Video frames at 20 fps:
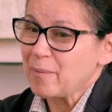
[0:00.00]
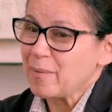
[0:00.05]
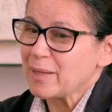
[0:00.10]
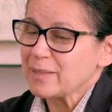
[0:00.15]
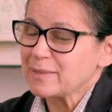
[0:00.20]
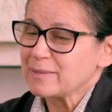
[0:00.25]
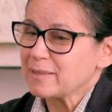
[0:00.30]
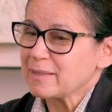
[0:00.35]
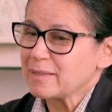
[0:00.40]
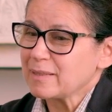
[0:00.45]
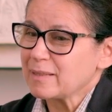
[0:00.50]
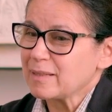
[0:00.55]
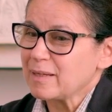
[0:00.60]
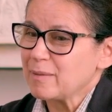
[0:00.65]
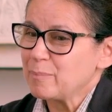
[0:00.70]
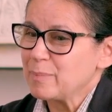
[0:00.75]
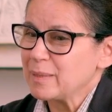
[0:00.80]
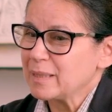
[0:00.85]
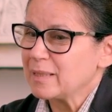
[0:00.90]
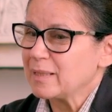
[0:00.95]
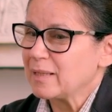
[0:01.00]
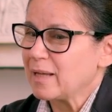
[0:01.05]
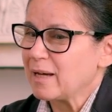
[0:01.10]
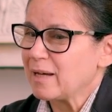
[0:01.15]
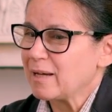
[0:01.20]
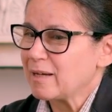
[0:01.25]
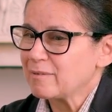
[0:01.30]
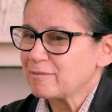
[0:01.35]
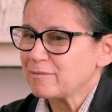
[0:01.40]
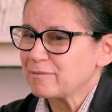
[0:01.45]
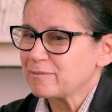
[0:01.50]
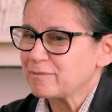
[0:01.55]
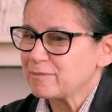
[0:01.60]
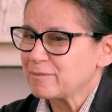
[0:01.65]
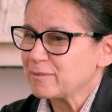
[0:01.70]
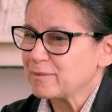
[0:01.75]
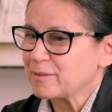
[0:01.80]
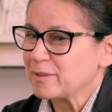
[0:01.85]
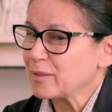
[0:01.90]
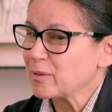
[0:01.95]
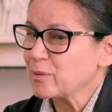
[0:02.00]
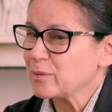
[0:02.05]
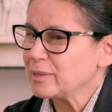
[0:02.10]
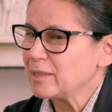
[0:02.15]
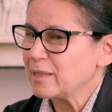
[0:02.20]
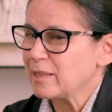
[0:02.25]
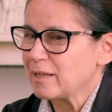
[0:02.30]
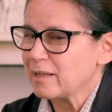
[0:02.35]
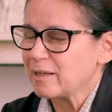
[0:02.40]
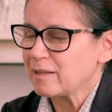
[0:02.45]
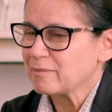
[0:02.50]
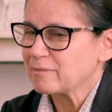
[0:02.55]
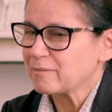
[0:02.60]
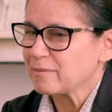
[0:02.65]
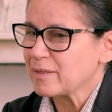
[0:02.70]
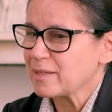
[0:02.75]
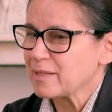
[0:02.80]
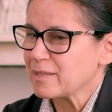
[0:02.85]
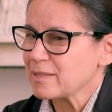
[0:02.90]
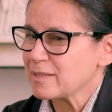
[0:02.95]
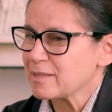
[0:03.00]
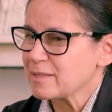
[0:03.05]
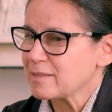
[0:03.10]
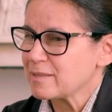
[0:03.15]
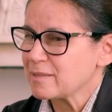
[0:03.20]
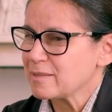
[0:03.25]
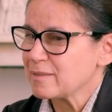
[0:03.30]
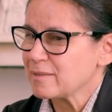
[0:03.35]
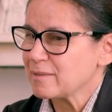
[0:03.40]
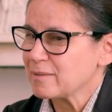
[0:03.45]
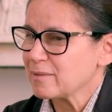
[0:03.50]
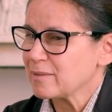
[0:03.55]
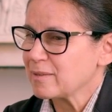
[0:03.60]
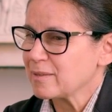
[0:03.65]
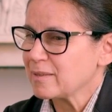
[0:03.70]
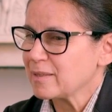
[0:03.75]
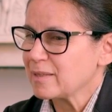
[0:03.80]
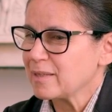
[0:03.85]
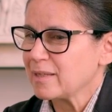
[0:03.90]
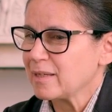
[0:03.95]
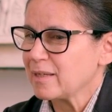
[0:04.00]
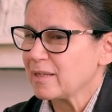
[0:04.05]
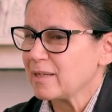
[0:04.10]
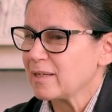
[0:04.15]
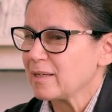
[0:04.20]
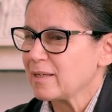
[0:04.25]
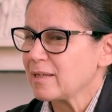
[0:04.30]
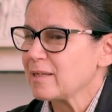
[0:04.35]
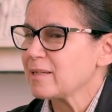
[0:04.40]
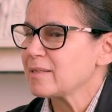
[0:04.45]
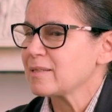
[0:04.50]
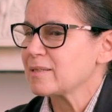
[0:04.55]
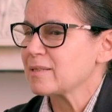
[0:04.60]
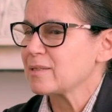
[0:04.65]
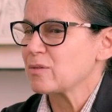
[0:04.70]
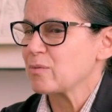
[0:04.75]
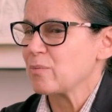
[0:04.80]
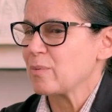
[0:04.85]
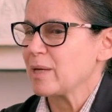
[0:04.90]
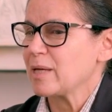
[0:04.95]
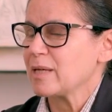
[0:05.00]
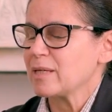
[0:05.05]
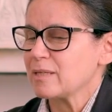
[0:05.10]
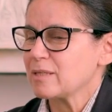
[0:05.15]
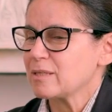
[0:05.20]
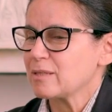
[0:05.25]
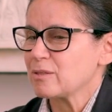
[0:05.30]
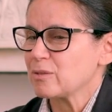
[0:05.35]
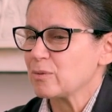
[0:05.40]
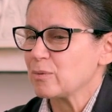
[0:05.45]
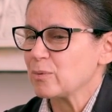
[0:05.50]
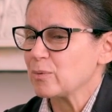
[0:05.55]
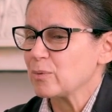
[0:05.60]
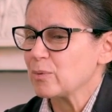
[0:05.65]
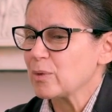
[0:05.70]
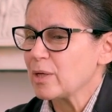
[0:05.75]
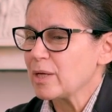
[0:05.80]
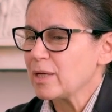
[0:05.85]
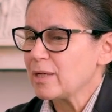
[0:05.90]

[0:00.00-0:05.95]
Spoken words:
I think a big laugh or a good laugh is the easiest way to